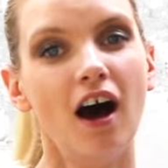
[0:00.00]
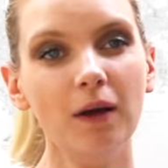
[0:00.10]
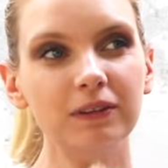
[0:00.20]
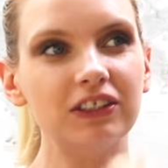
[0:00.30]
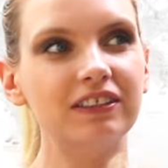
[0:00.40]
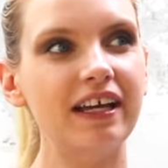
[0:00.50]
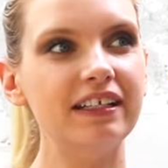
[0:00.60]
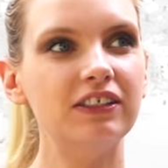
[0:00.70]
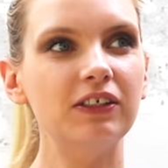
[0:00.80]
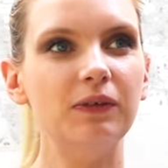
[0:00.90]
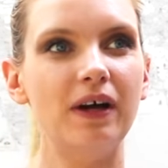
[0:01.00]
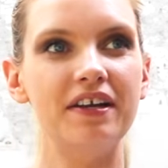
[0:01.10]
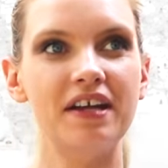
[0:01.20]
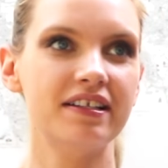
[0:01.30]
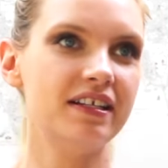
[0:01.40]
I was just saying to
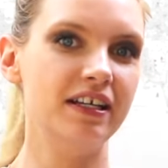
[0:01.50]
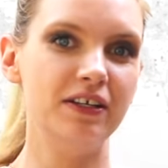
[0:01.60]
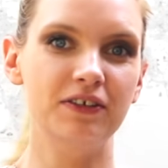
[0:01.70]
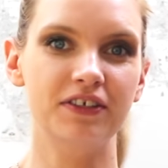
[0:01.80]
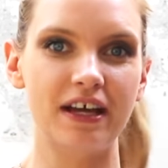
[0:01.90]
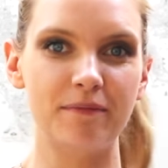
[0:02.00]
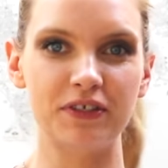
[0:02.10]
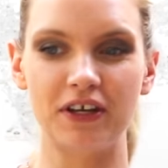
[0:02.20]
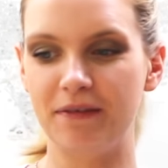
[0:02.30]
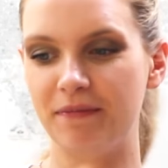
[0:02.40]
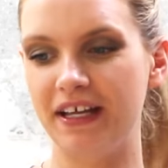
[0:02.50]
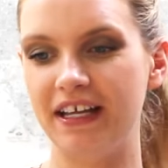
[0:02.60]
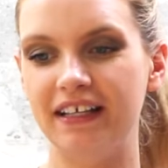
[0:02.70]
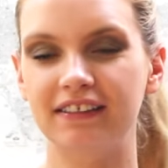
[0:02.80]
uh, Natalie, who sat beside me,